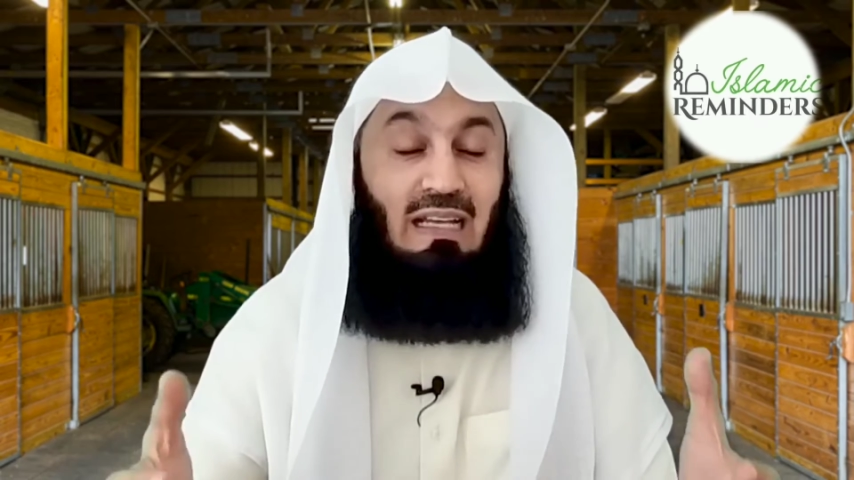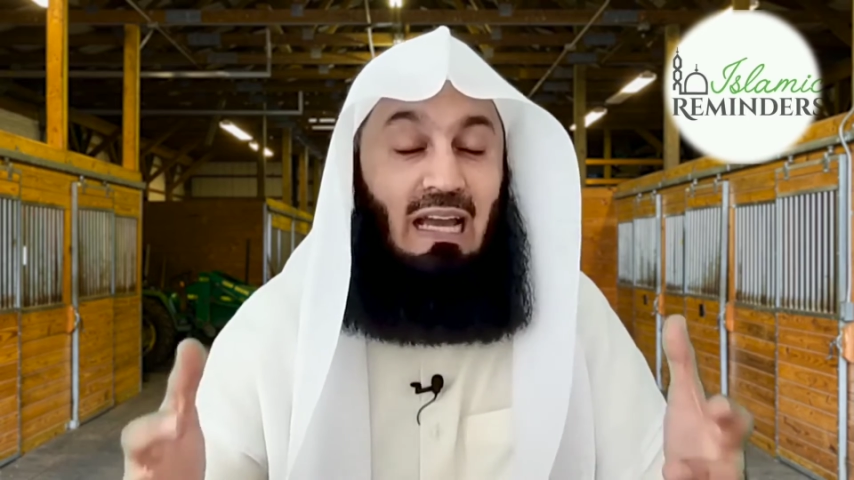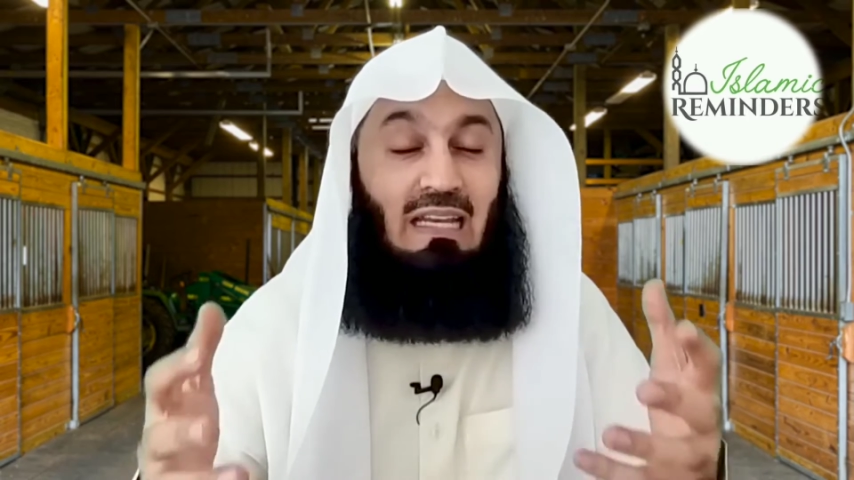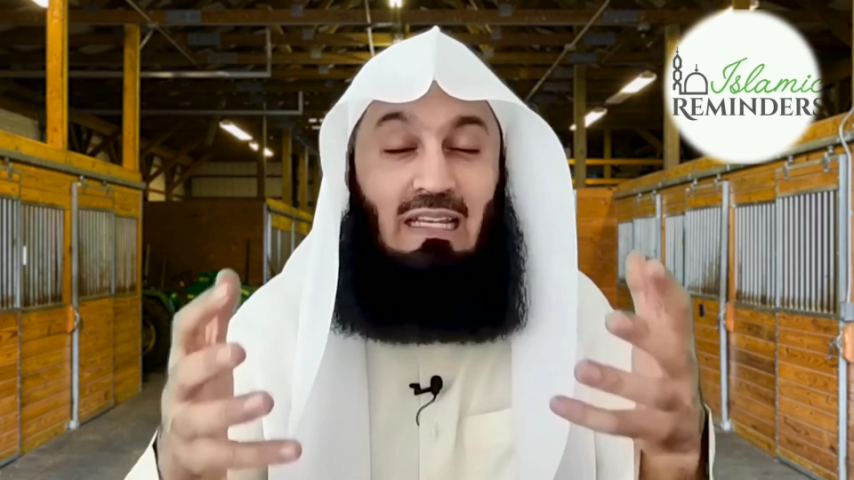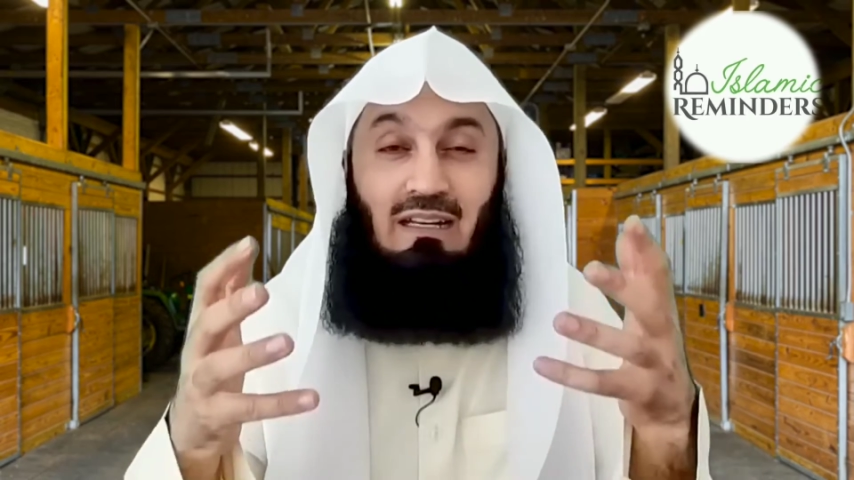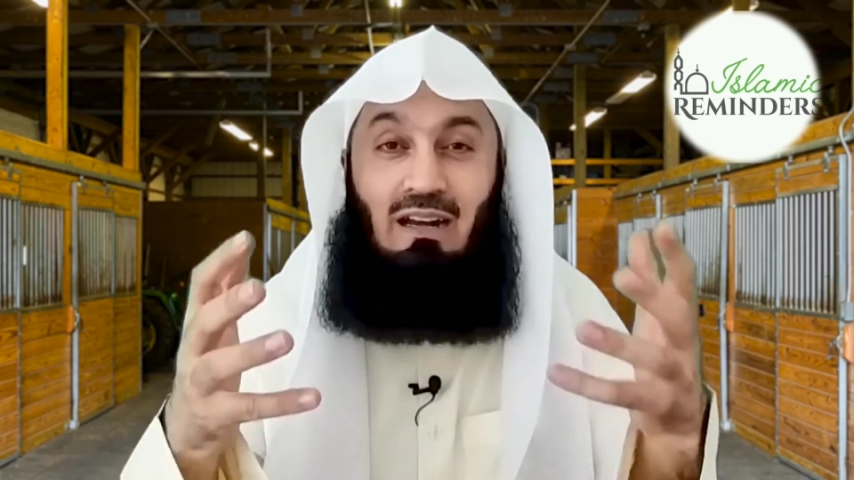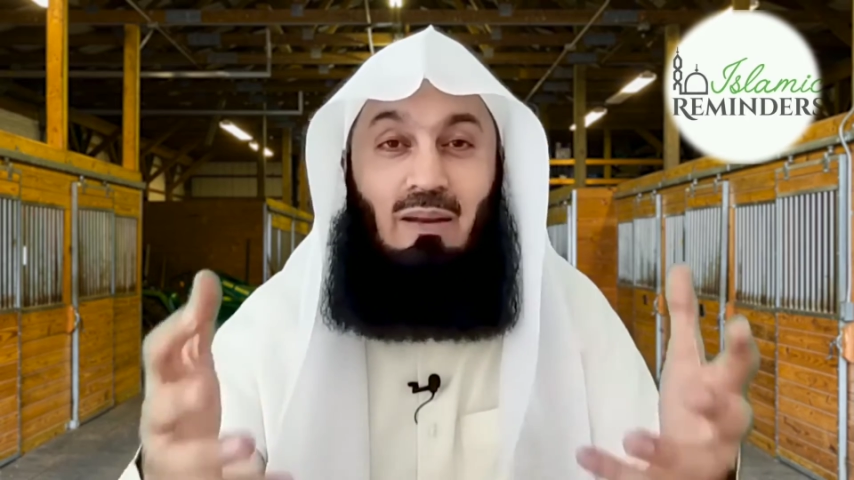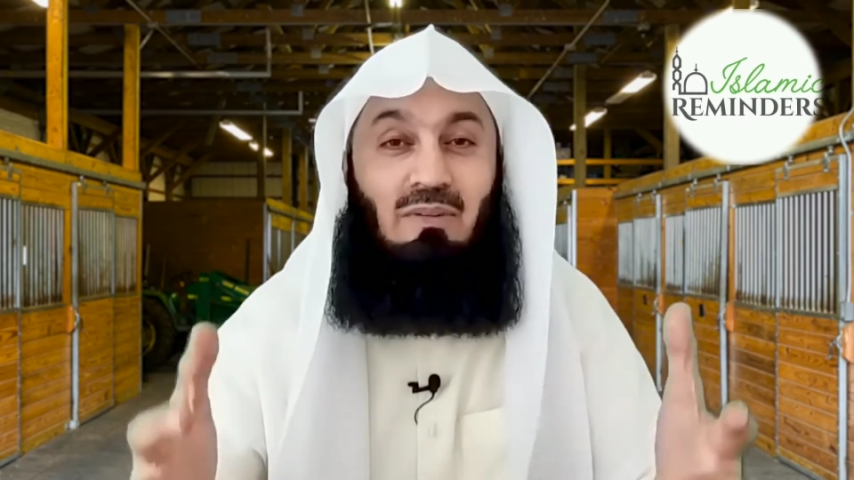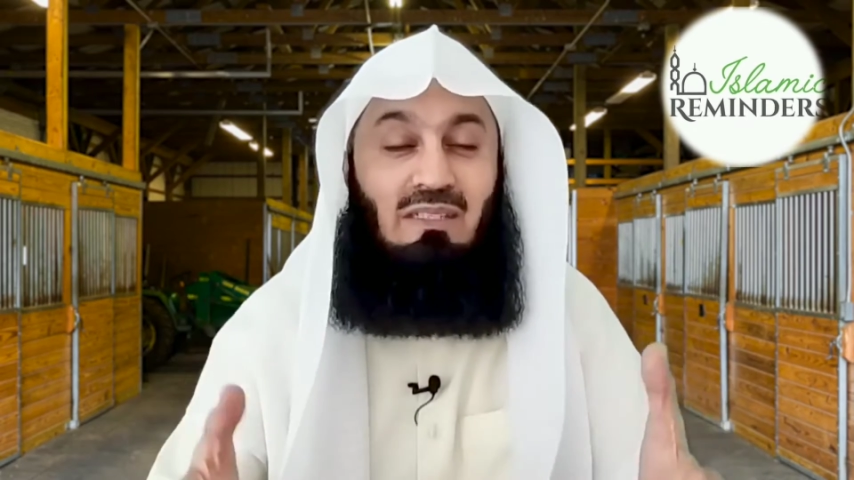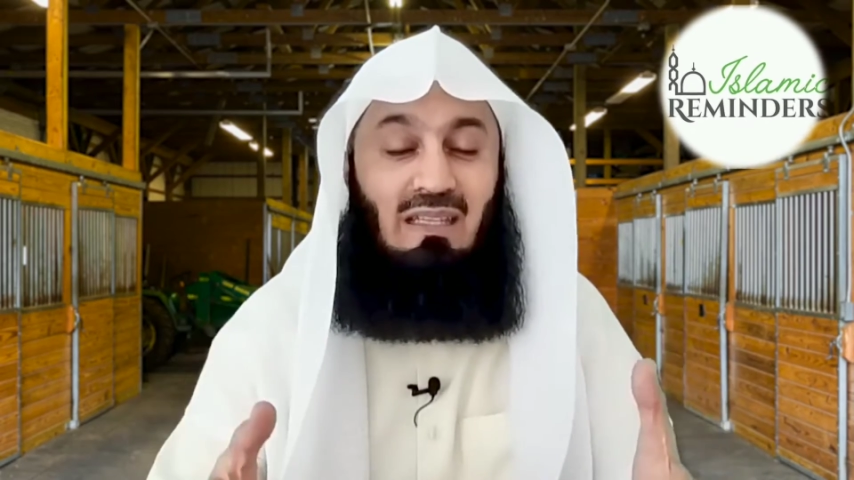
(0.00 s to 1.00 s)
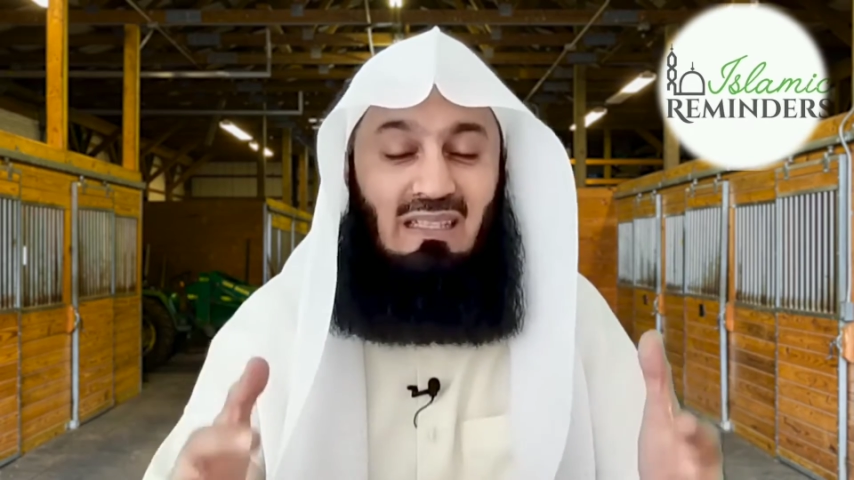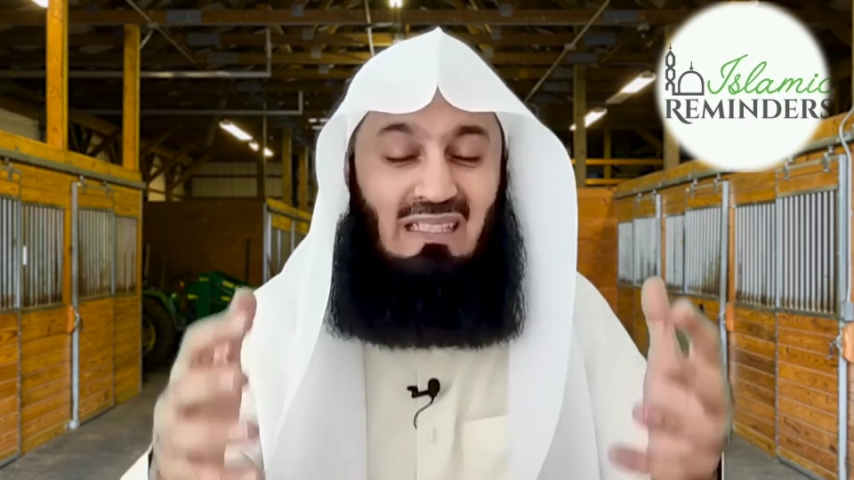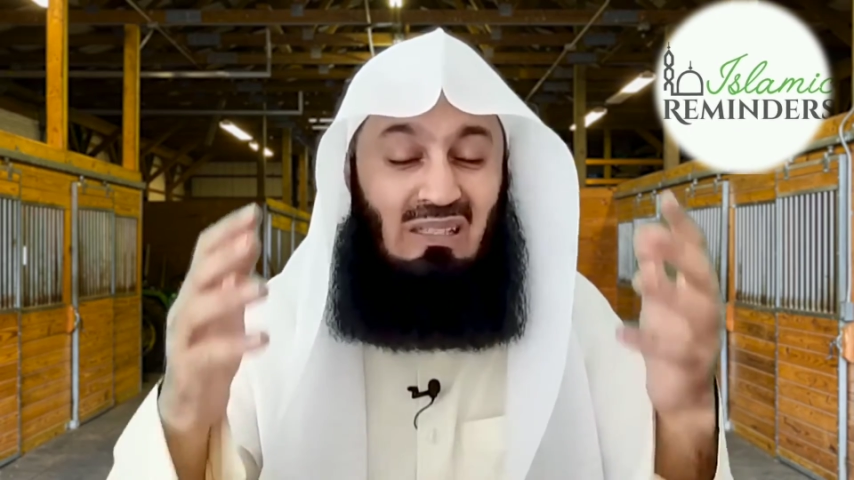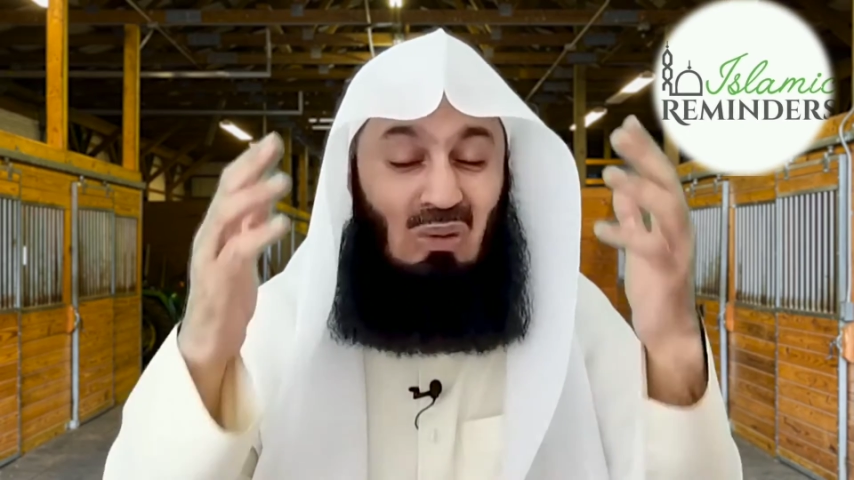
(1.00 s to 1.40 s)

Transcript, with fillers: And he grabbed his head and says,